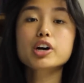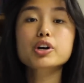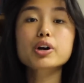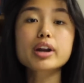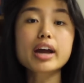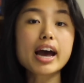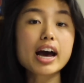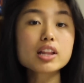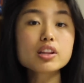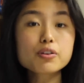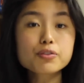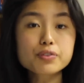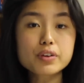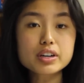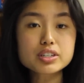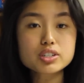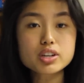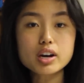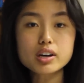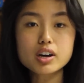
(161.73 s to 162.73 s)
Go to
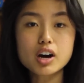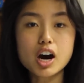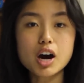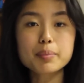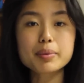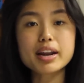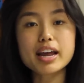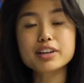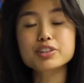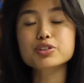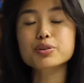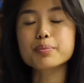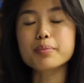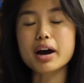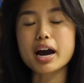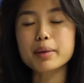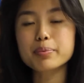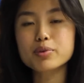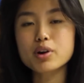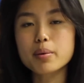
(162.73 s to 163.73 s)
HelloFresh.com and enter
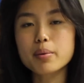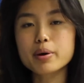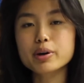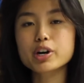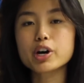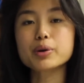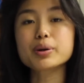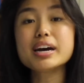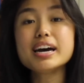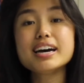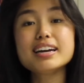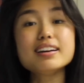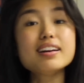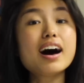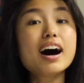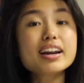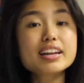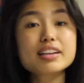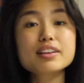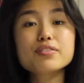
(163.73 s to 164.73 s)
my promo code,
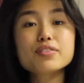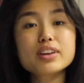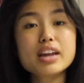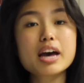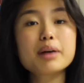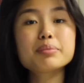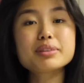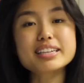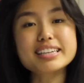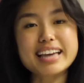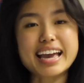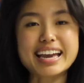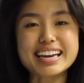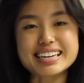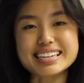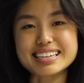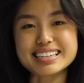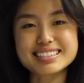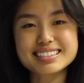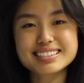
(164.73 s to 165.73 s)

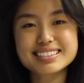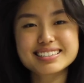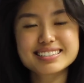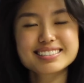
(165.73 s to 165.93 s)
NotEvenEmily80.